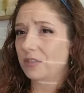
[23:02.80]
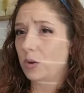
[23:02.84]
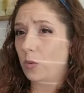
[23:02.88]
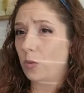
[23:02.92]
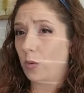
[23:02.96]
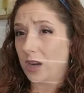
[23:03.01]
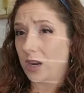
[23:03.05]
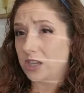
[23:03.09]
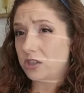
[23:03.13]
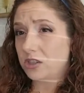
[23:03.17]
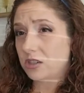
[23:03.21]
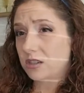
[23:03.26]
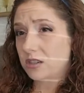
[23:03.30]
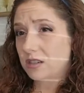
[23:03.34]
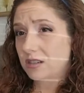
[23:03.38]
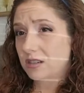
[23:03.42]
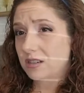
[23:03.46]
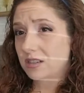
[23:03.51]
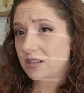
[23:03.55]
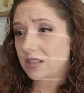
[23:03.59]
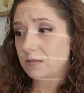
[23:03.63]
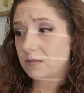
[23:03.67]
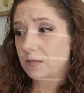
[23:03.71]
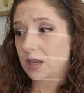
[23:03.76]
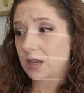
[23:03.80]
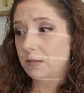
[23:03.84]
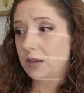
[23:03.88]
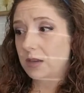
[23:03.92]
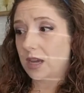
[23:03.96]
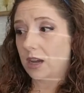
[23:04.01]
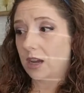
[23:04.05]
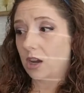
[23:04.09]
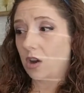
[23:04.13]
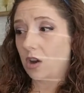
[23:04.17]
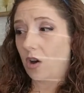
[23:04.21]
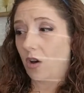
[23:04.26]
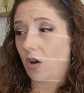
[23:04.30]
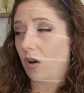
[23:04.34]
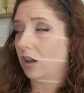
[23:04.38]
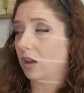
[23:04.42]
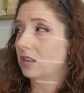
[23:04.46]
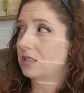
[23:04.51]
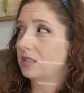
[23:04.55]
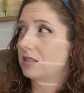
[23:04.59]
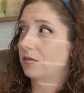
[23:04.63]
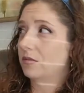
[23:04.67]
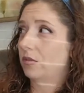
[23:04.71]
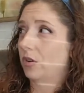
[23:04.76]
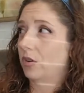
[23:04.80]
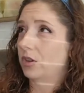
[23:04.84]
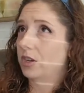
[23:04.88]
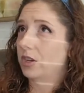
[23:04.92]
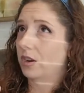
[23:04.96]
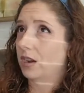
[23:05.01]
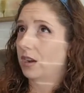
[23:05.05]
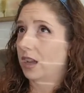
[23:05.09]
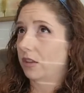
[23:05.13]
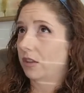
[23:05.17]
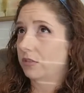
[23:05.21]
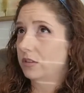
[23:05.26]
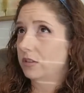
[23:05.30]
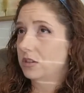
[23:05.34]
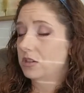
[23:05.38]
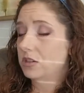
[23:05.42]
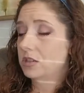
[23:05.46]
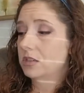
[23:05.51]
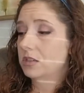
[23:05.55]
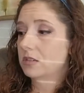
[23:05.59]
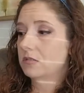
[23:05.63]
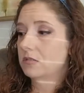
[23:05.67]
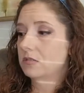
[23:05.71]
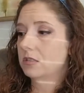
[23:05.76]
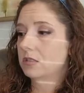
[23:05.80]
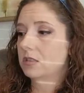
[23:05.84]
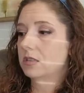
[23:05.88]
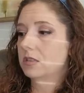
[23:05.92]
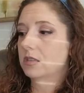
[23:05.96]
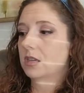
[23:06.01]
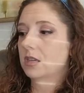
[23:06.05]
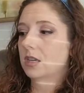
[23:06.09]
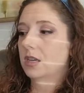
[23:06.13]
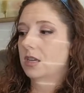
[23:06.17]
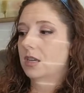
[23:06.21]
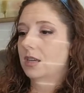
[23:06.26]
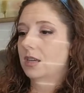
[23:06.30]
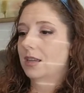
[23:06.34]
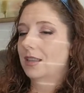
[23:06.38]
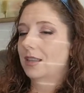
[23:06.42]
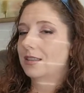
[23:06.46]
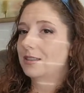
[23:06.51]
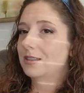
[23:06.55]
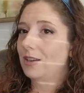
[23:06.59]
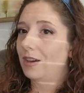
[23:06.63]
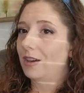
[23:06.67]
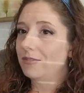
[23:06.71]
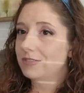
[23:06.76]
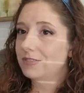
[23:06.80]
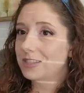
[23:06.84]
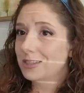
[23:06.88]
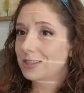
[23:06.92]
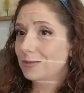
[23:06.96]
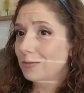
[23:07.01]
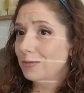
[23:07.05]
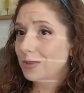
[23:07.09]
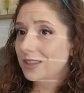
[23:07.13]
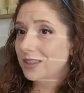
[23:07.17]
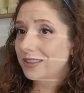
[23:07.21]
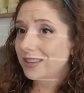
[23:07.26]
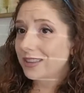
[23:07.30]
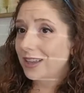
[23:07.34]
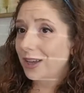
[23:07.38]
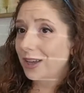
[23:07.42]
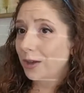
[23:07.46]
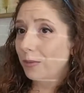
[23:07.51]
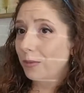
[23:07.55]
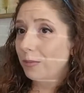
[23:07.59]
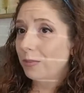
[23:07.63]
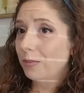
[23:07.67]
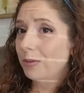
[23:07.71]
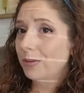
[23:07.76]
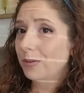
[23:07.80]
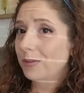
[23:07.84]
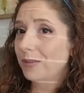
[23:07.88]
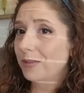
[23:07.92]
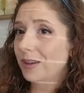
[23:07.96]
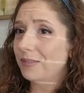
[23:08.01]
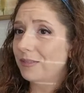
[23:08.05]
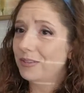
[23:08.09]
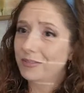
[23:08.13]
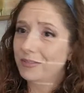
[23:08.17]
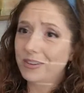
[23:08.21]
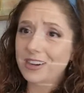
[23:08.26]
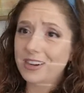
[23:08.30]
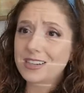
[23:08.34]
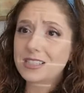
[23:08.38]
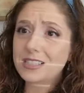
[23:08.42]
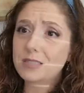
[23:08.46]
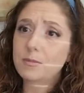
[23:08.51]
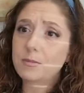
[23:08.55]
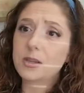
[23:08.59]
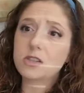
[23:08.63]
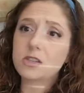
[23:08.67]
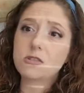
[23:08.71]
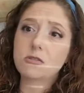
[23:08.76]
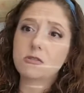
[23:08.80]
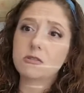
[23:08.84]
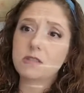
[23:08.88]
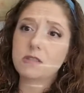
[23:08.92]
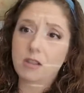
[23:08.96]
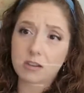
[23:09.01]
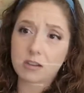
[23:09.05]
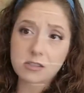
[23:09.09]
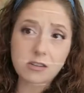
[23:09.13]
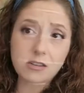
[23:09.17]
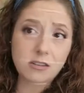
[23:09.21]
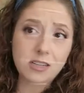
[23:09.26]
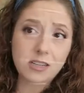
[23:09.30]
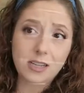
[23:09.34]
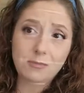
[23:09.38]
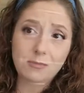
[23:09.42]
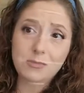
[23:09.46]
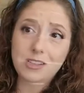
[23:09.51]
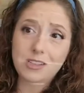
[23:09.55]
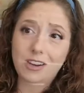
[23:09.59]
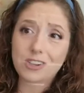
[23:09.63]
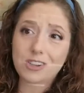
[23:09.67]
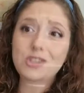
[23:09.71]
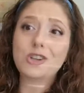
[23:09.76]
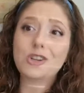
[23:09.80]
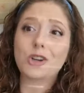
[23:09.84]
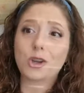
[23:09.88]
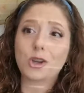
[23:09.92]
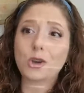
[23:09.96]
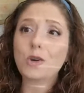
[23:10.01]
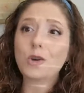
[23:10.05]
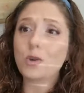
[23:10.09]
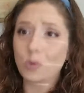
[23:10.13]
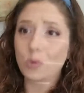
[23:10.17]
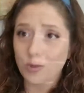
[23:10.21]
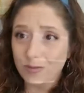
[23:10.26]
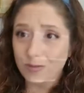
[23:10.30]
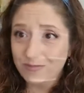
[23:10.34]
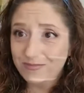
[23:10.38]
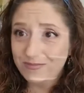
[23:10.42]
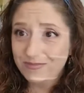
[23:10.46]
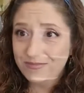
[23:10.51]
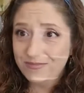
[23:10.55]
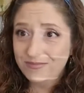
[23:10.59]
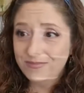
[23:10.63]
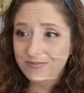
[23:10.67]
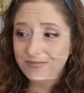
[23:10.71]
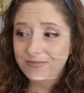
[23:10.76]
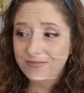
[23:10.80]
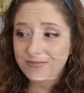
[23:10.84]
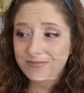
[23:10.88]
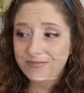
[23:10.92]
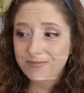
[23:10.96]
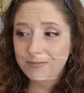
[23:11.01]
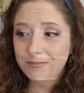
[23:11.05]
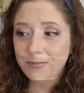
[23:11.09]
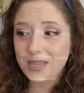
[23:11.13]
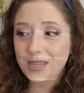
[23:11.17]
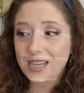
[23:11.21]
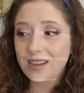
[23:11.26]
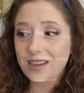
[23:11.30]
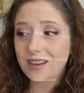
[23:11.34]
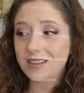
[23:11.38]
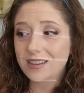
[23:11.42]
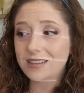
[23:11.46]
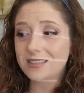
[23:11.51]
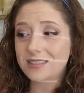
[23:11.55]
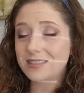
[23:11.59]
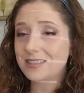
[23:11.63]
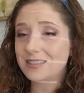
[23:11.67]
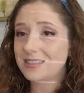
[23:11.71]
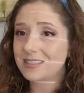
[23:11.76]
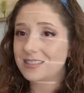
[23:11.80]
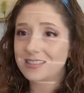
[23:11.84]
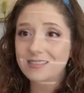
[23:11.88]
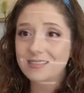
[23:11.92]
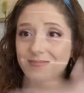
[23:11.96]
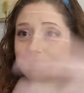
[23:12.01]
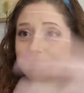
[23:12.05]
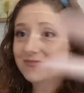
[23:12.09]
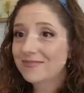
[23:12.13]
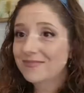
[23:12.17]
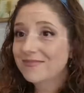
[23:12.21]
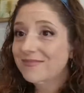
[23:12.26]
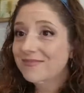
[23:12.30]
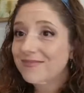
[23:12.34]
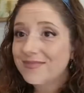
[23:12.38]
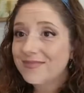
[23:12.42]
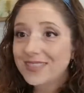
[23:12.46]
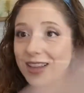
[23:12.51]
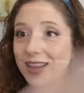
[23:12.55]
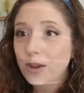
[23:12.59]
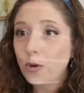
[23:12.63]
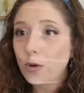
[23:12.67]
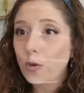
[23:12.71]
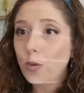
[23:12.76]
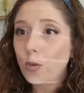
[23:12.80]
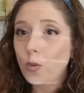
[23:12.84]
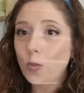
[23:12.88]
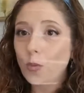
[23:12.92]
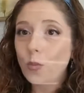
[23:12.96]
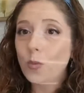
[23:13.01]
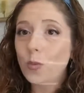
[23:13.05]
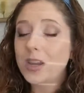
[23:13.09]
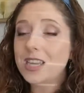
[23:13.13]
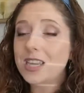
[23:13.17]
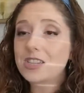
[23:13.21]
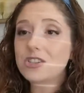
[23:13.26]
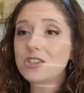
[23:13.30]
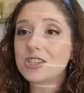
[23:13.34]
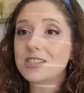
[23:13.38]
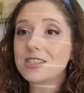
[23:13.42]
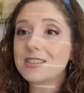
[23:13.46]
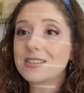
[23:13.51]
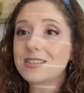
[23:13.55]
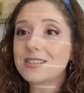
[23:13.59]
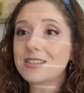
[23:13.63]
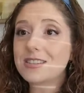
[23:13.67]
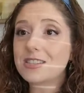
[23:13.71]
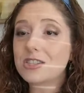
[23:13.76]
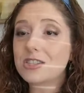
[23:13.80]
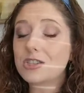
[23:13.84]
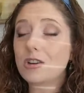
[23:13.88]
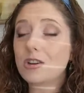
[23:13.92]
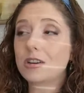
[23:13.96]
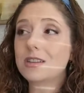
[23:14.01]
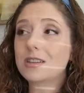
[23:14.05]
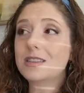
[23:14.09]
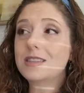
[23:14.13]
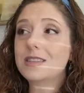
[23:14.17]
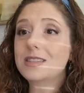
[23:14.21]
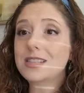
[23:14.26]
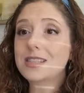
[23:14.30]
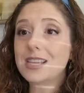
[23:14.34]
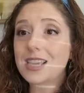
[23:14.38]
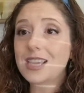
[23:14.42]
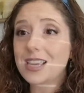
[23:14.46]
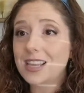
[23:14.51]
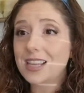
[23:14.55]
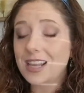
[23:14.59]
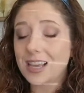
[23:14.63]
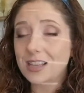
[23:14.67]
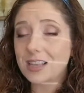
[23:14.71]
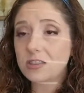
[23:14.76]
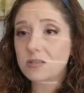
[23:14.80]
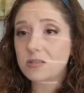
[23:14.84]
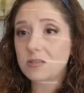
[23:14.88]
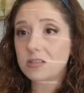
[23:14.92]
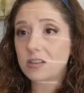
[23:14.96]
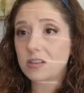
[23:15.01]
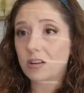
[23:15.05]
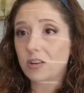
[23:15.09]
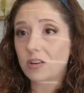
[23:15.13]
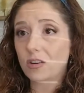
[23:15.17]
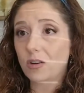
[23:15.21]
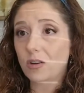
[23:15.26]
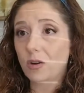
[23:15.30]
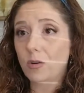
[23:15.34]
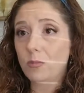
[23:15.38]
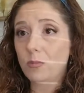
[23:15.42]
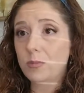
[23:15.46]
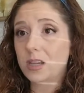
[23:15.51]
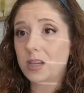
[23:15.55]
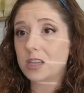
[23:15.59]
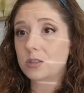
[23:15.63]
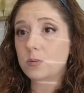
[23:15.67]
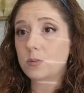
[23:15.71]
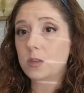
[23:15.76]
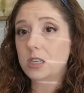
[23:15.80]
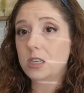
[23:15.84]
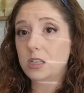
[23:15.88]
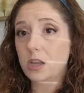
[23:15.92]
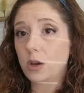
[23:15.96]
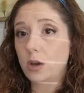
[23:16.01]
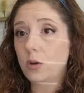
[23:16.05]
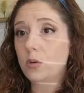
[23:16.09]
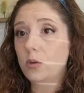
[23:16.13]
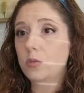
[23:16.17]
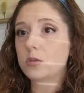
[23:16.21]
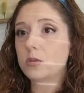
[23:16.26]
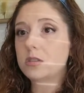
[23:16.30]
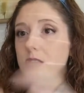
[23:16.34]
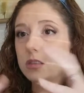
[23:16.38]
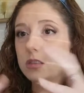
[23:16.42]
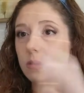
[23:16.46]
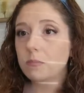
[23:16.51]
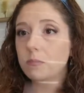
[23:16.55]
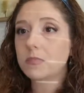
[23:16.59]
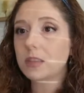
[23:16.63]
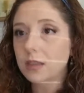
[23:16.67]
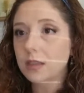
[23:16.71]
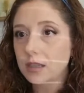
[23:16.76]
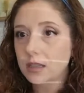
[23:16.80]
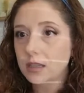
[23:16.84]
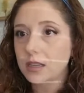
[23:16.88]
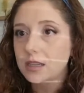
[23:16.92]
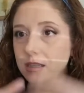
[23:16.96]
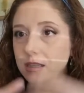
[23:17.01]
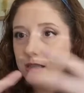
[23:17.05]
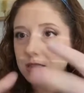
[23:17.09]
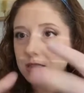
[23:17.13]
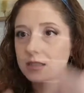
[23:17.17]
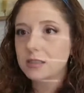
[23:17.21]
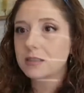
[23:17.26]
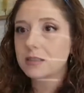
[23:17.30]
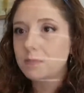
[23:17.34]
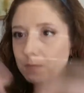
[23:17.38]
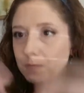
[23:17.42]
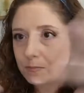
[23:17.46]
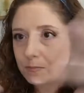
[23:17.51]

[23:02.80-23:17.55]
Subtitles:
questioned as maybe a cause of all your health issues, it's often with the help of a very special doctor named Dr. Google, because we just start seeking answers on our own because we know something is